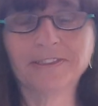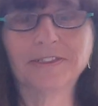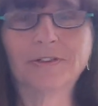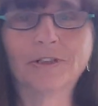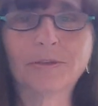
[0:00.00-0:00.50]

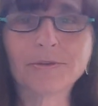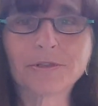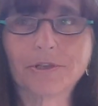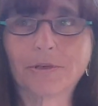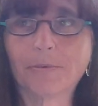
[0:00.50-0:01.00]
you know.
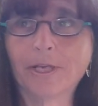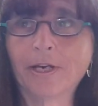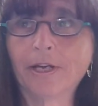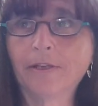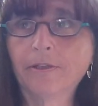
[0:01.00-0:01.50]
So when
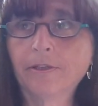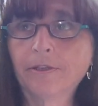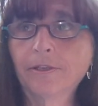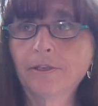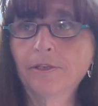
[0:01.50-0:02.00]
I
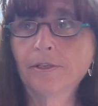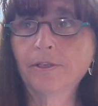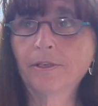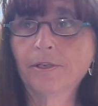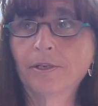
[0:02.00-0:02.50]

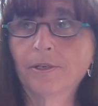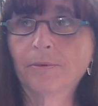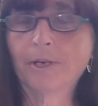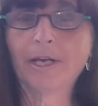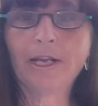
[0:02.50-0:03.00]

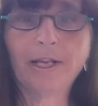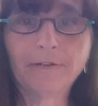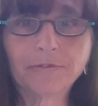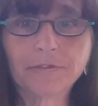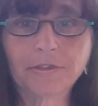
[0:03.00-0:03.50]

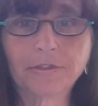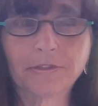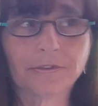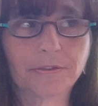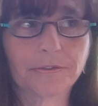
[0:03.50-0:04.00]
left,
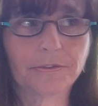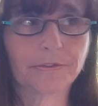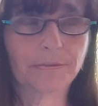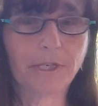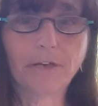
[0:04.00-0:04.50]

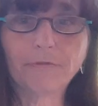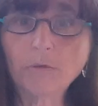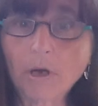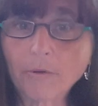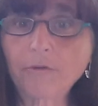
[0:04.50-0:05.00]
when I
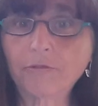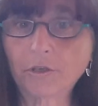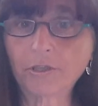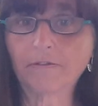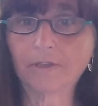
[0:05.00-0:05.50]
flew out of
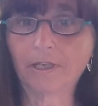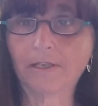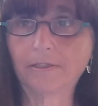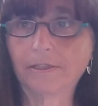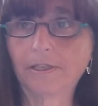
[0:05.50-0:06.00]

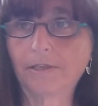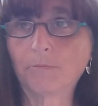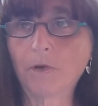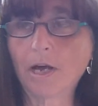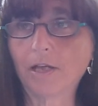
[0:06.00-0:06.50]
Ottawa in
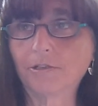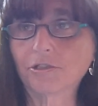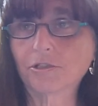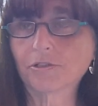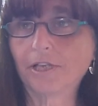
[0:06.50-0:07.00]

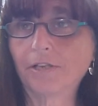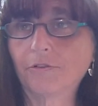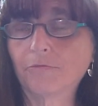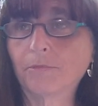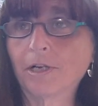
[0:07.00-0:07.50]
March, end
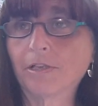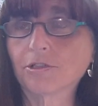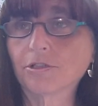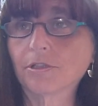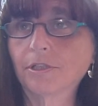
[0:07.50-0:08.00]
of
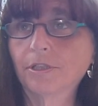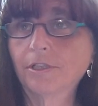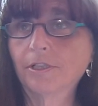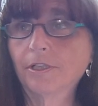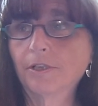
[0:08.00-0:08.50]
March,
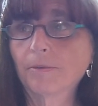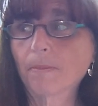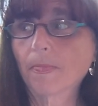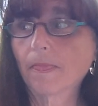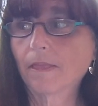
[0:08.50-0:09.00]

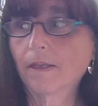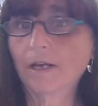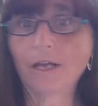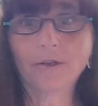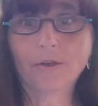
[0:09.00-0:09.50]

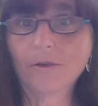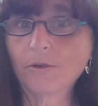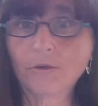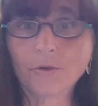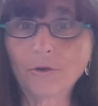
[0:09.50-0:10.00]
I
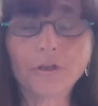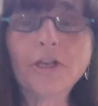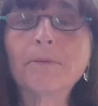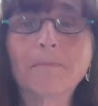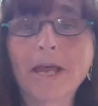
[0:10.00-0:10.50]

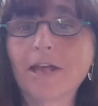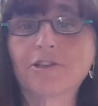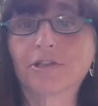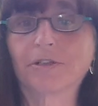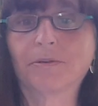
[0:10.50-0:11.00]
couldn't
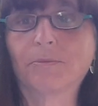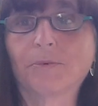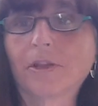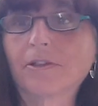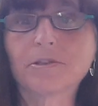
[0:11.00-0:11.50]
imagine
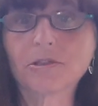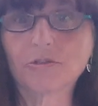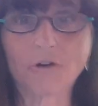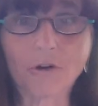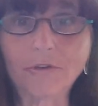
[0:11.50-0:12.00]
what this
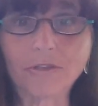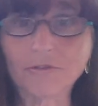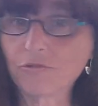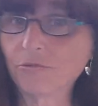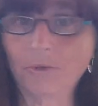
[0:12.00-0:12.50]
story
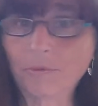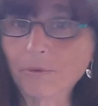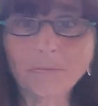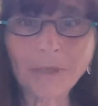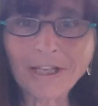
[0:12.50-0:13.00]
is doing
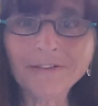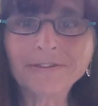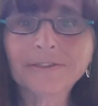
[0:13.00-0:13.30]
with me